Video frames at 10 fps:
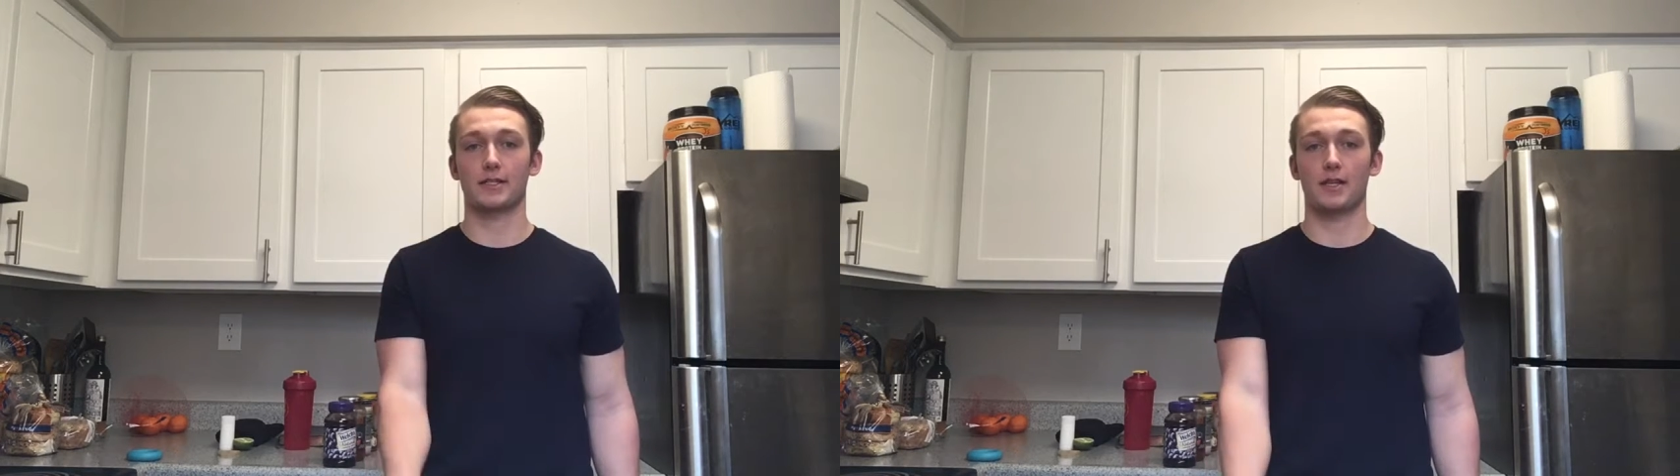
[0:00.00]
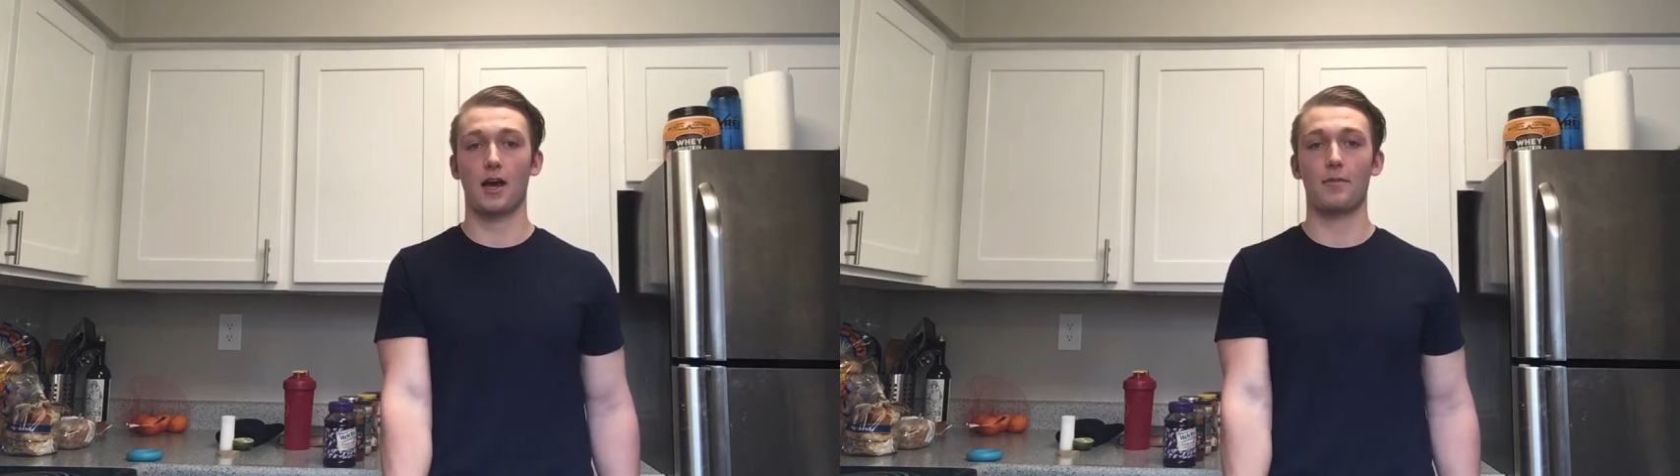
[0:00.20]

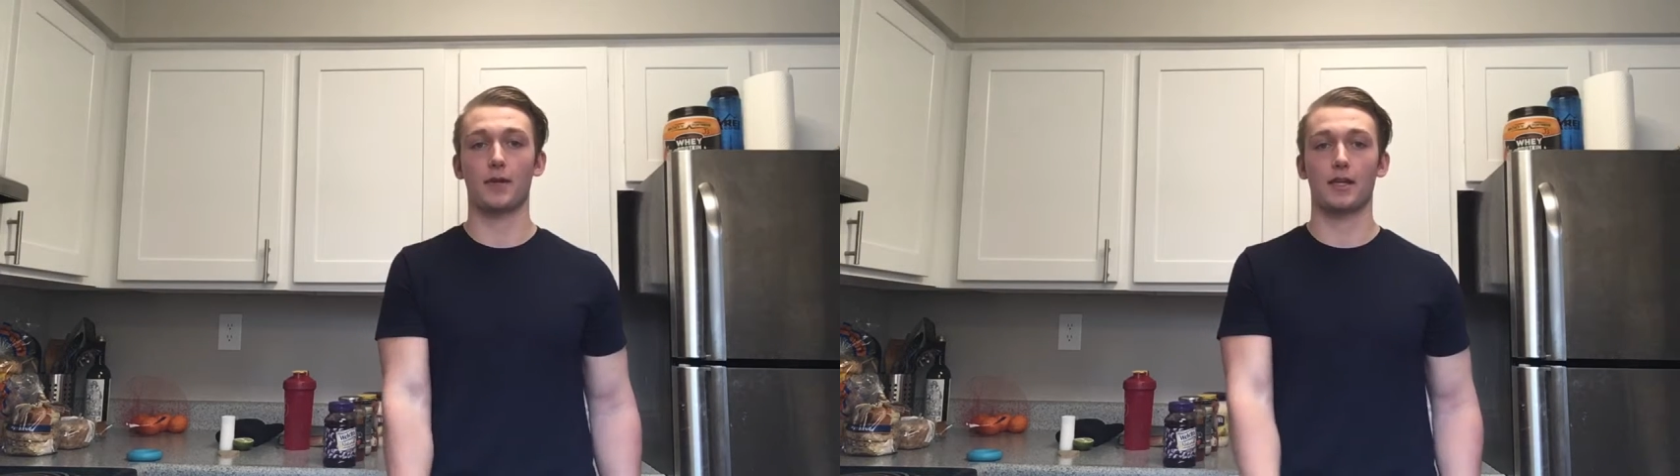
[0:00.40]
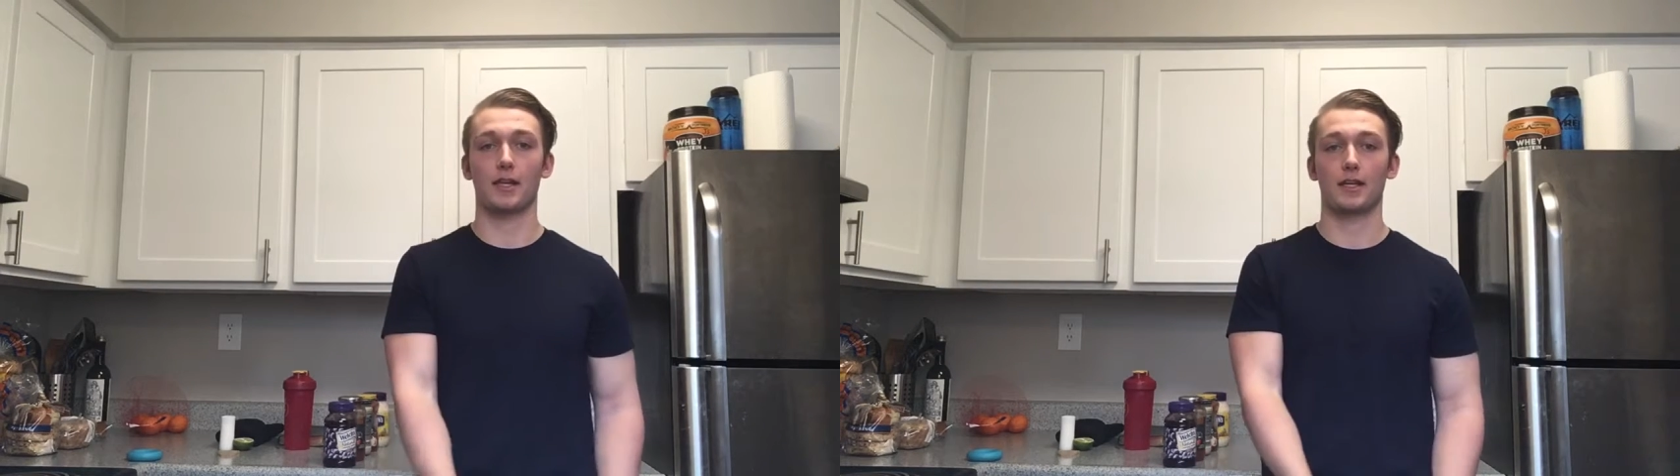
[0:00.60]

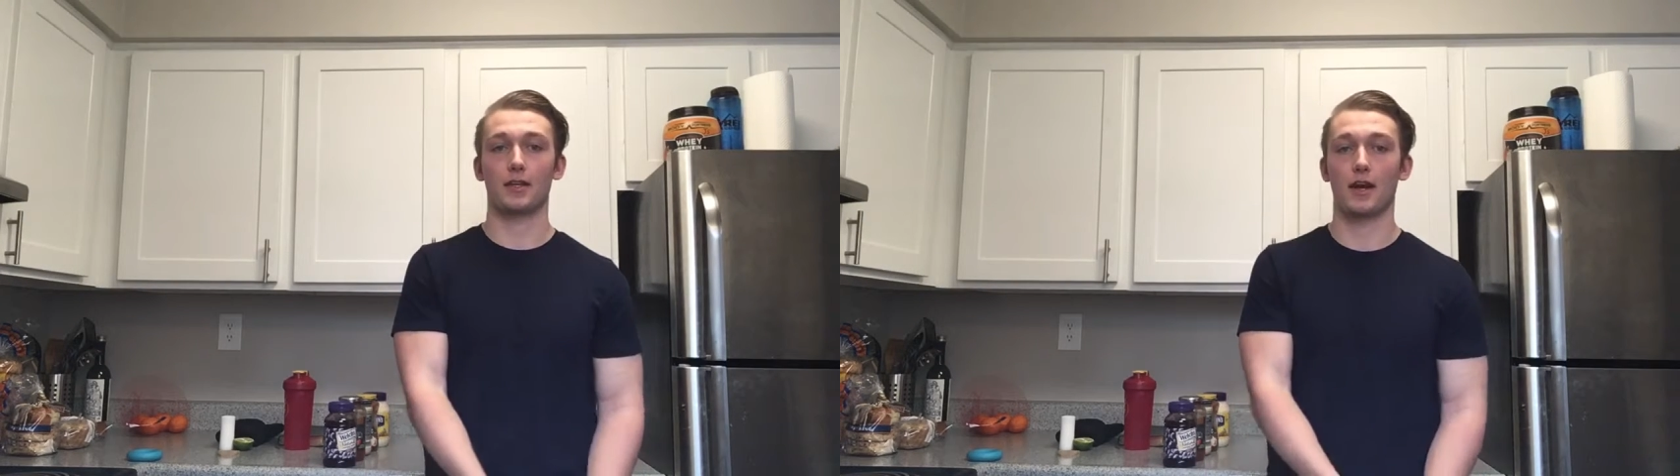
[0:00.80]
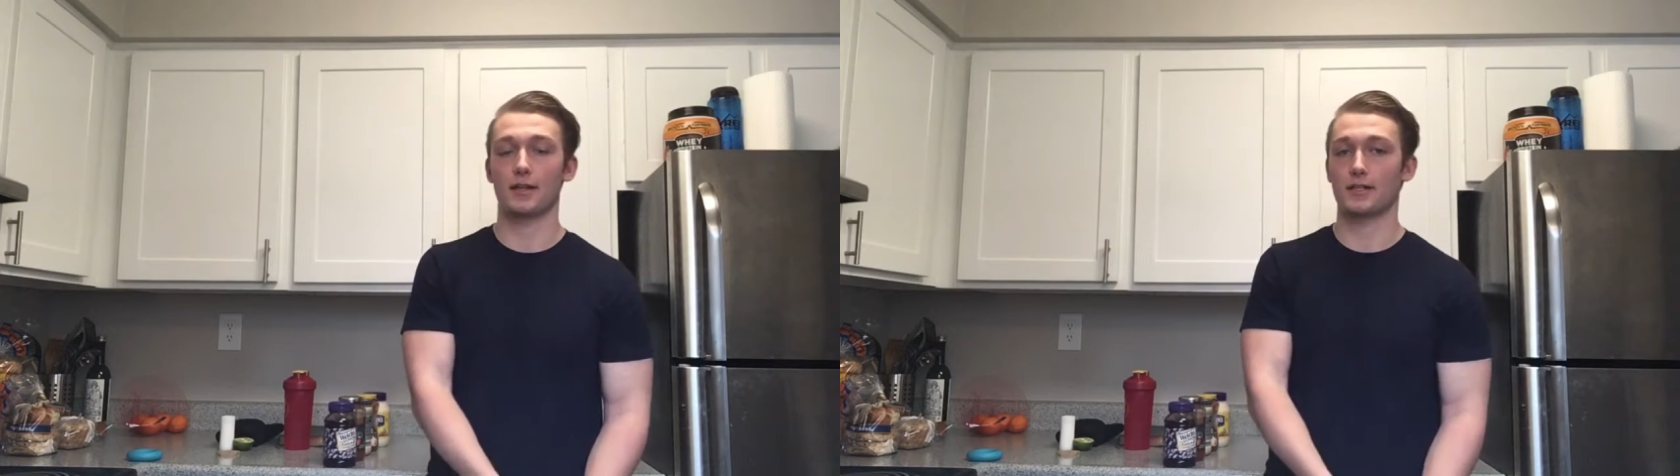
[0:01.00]
stop, and then
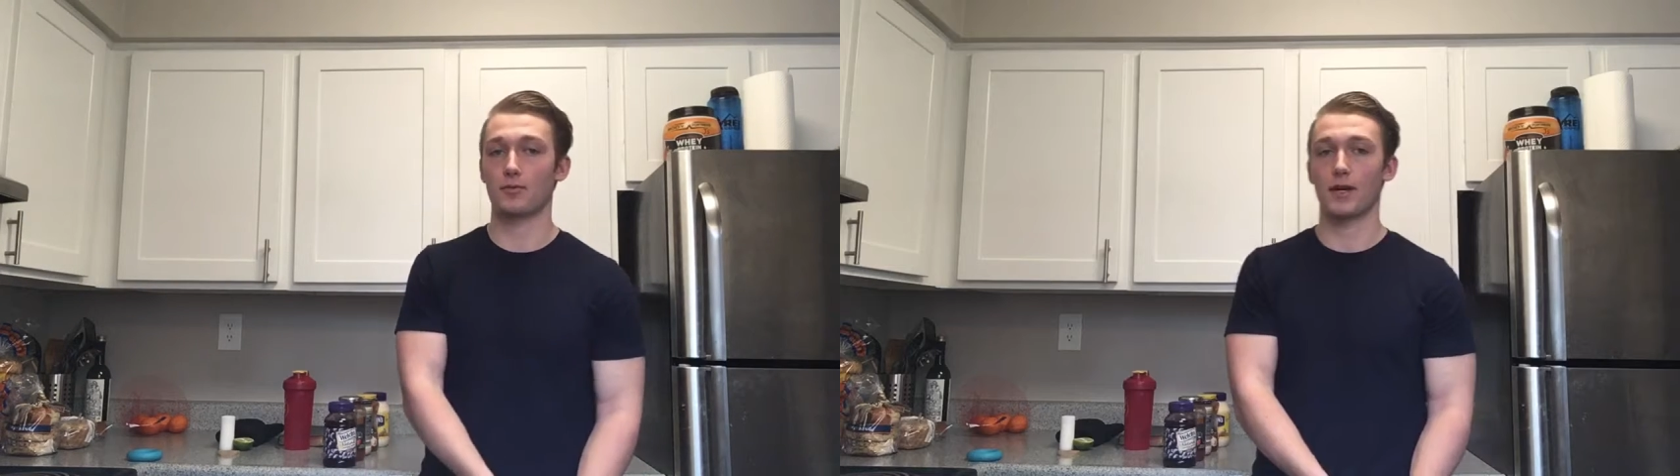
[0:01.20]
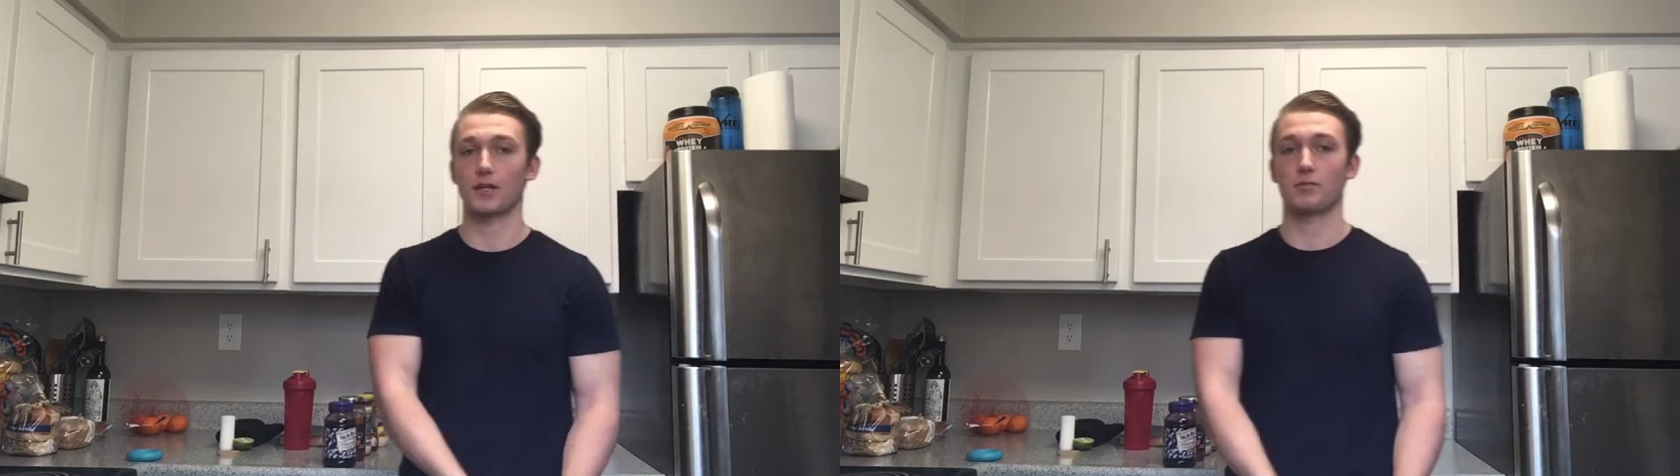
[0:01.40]
you got to
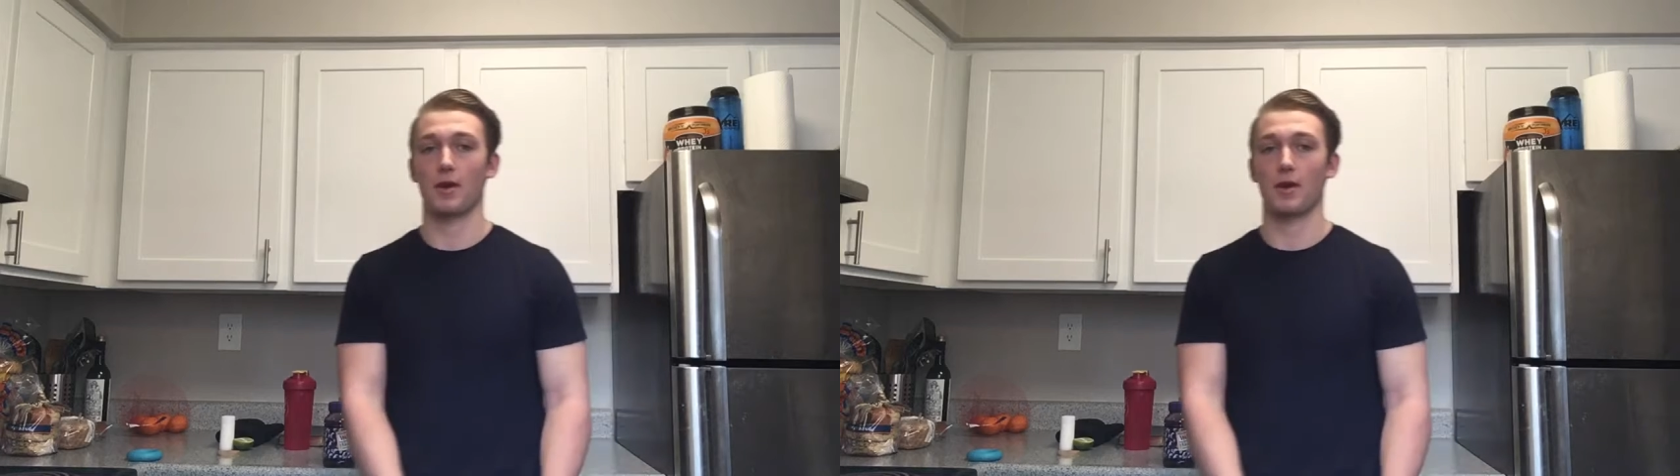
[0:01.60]
switch.